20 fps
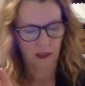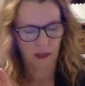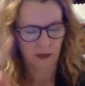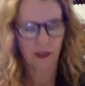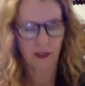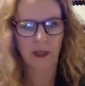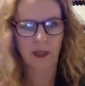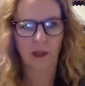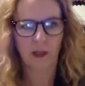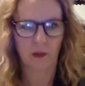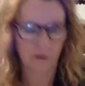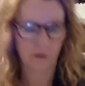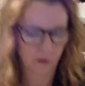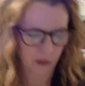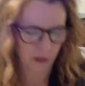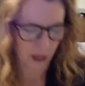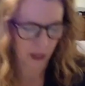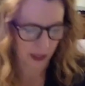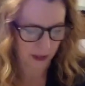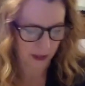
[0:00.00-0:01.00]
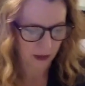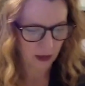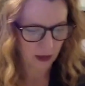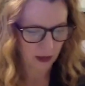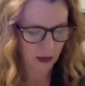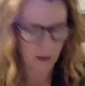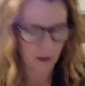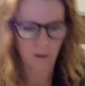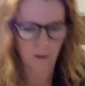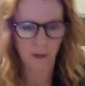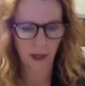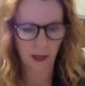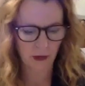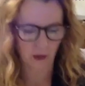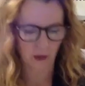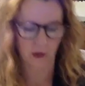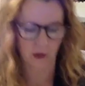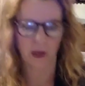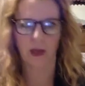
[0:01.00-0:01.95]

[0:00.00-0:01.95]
thank you for that background.